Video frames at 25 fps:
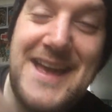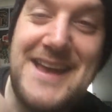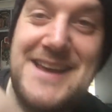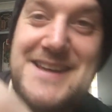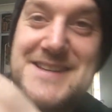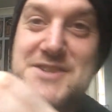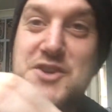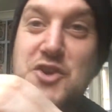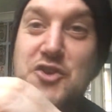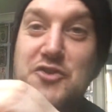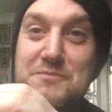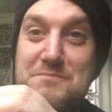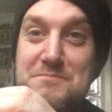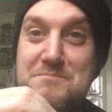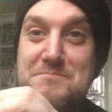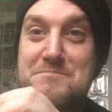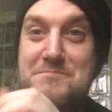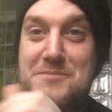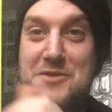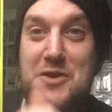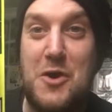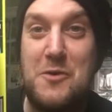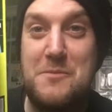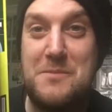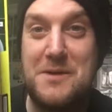he's got
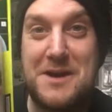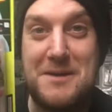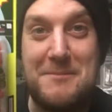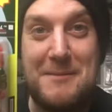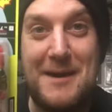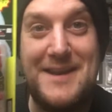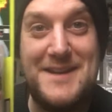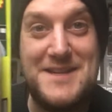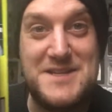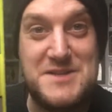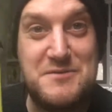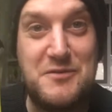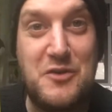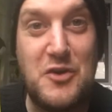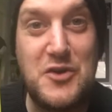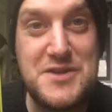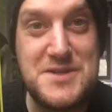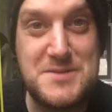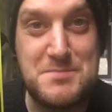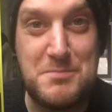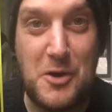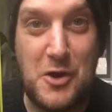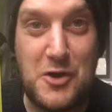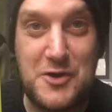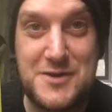Cobra Commander's
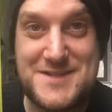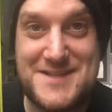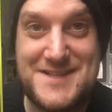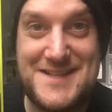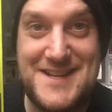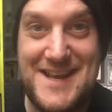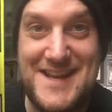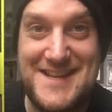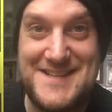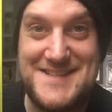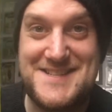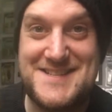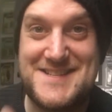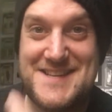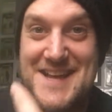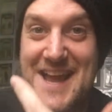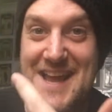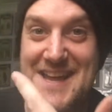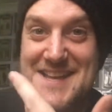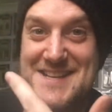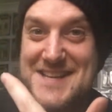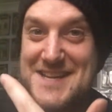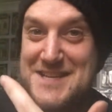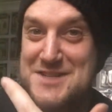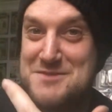voice box inside
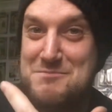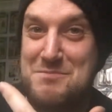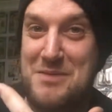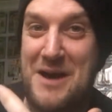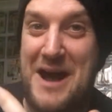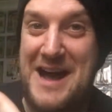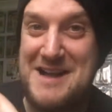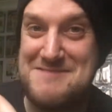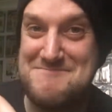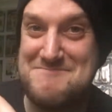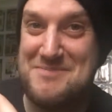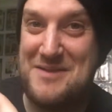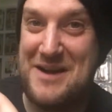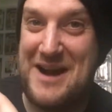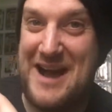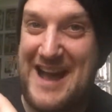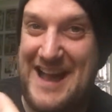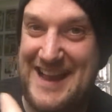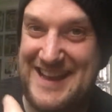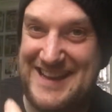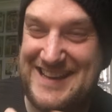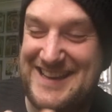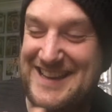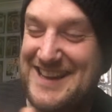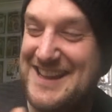his
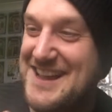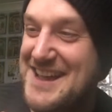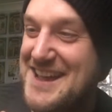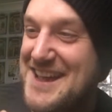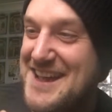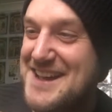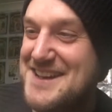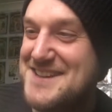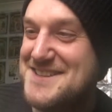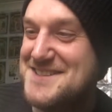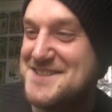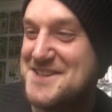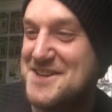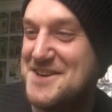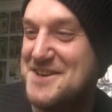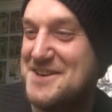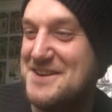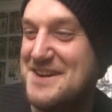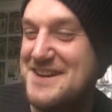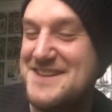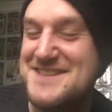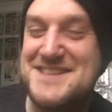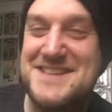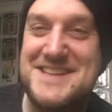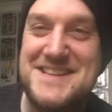backpack. So
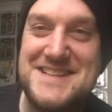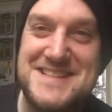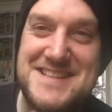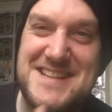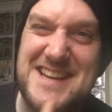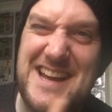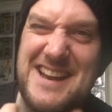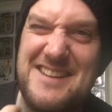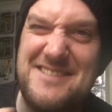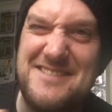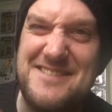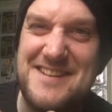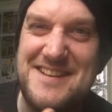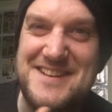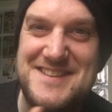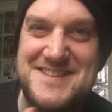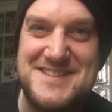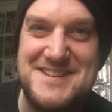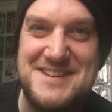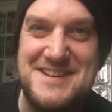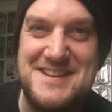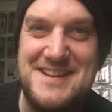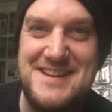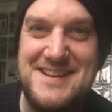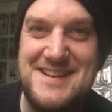it's kind of
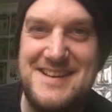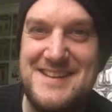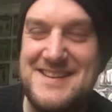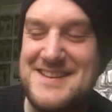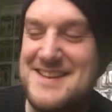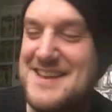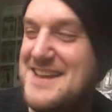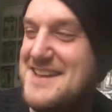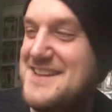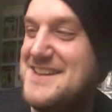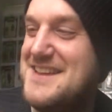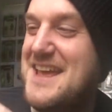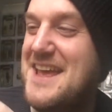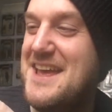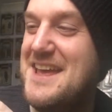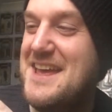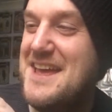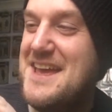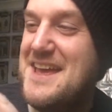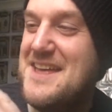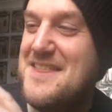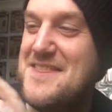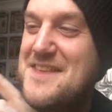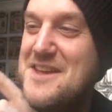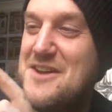
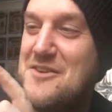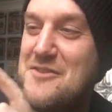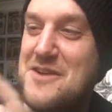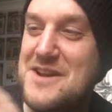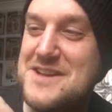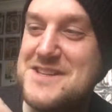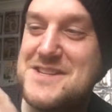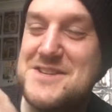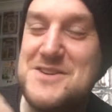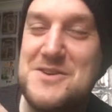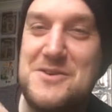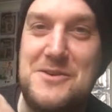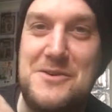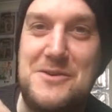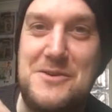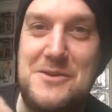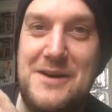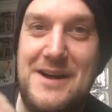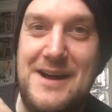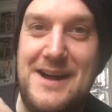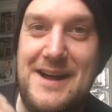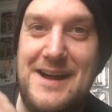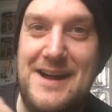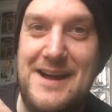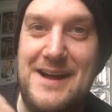the original
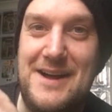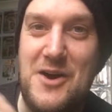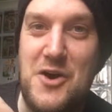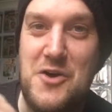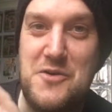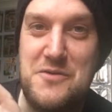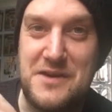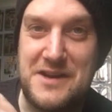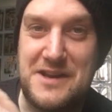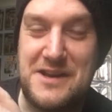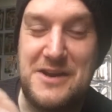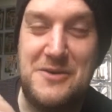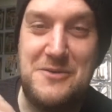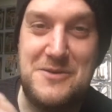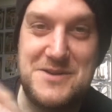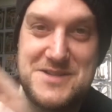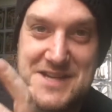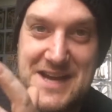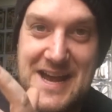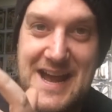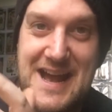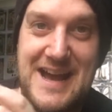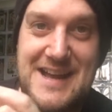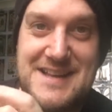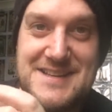Overkill, which
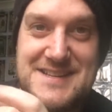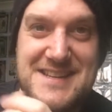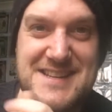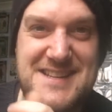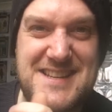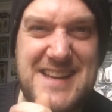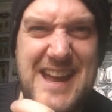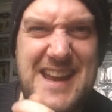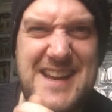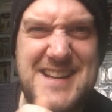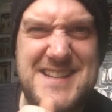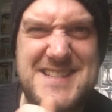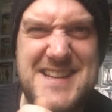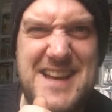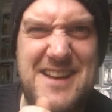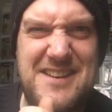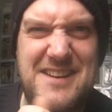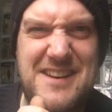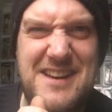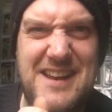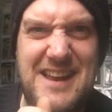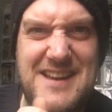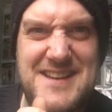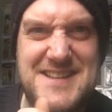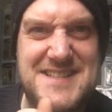I had. He kind of
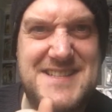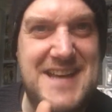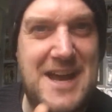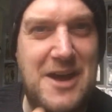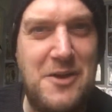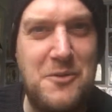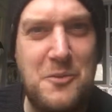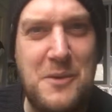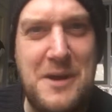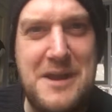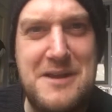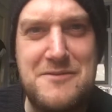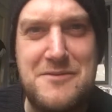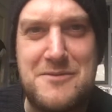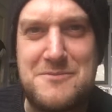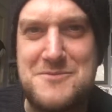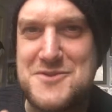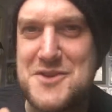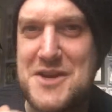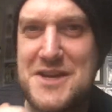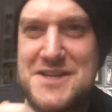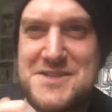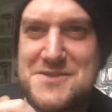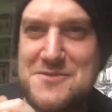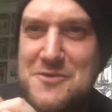sounded like Soundwave from
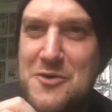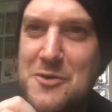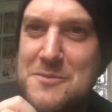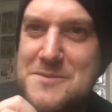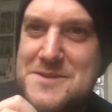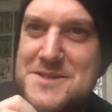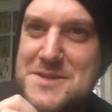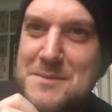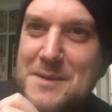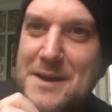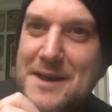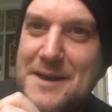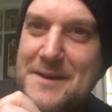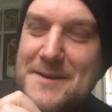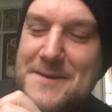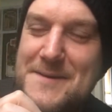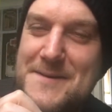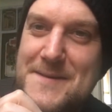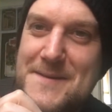Transformers a bit.